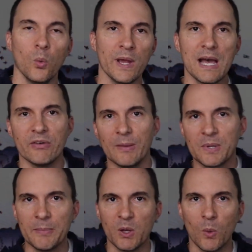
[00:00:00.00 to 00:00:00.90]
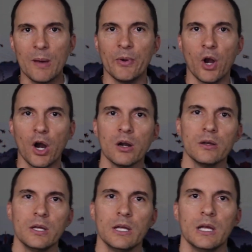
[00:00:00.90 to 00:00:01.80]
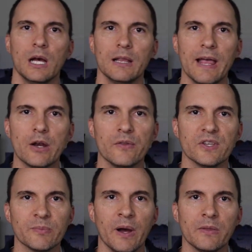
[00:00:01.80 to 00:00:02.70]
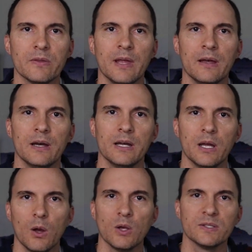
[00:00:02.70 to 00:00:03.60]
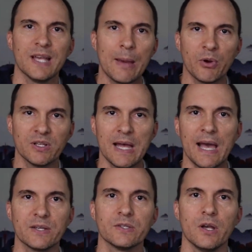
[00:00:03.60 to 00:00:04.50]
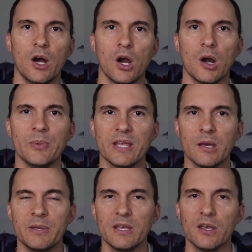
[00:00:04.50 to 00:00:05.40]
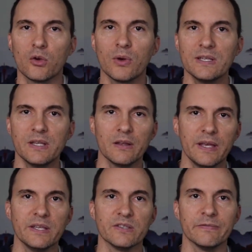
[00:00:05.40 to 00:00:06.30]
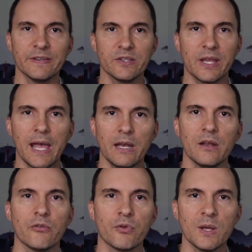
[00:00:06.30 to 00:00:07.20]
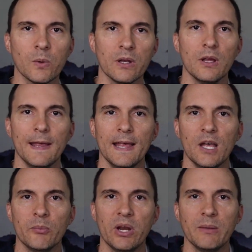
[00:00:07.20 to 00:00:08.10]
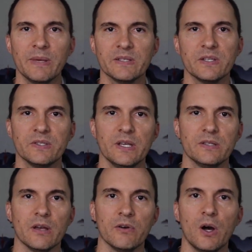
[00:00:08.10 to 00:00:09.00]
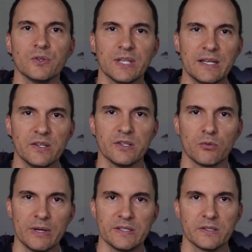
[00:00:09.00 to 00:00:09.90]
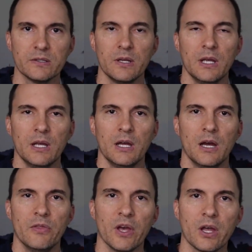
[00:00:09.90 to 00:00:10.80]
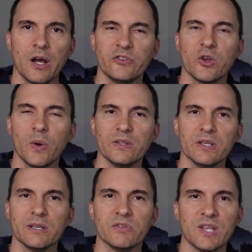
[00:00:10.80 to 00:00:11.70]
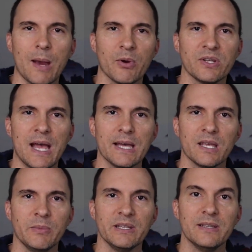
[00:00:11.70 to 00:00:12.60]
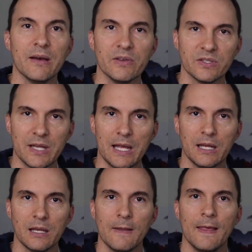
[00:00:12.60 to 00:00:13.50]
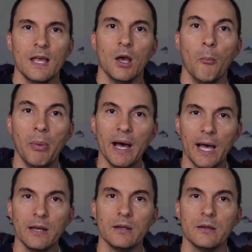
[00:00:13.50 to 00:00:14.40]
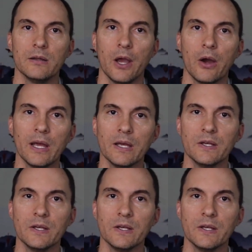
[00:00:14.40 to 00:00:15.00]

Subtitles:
We have an upcoming webinar later this month. Cyber attacks are becoming increasingly sophisticated and frequent, putting businesses of all sizes at risk. The consequences of a cyber attack can be devastating, but there